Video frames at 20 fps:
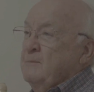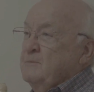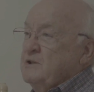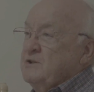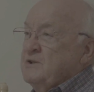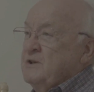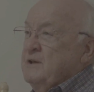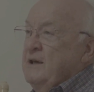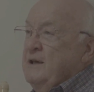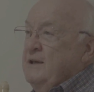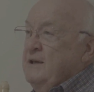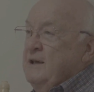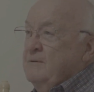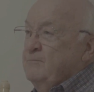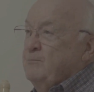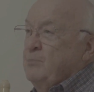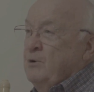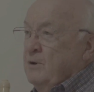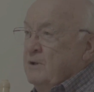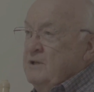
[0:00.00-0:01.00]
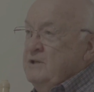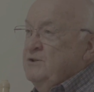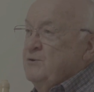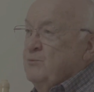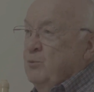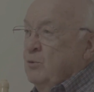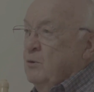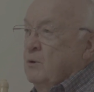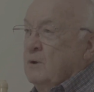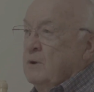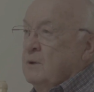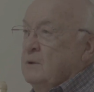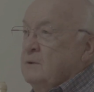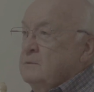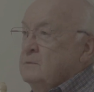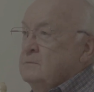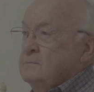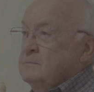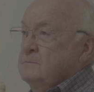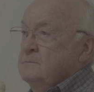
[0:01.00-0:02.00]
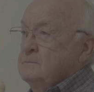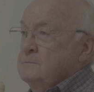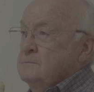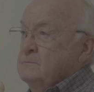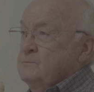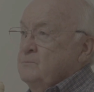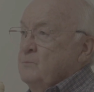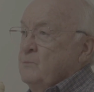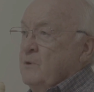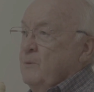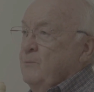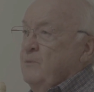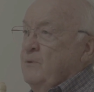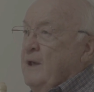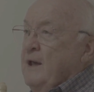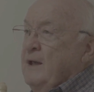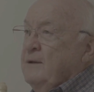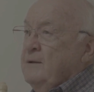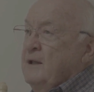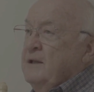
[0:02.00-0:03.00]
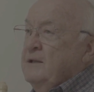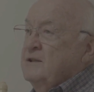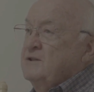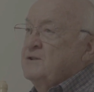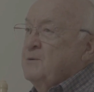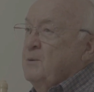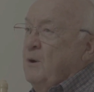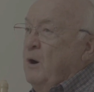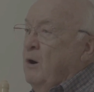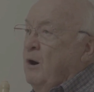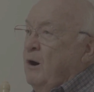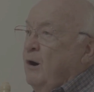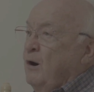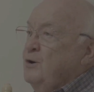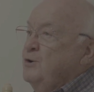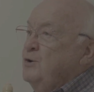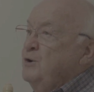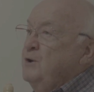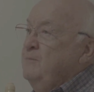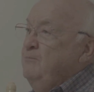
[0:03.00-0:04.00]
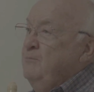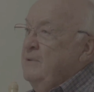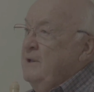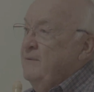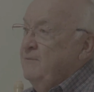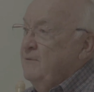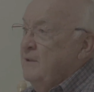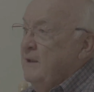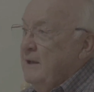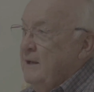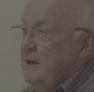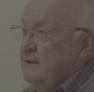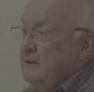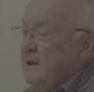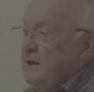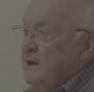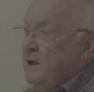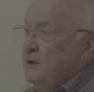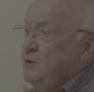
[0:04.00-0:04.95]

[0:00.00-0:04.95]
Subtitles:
a mistake in police work that it's hard to admit that.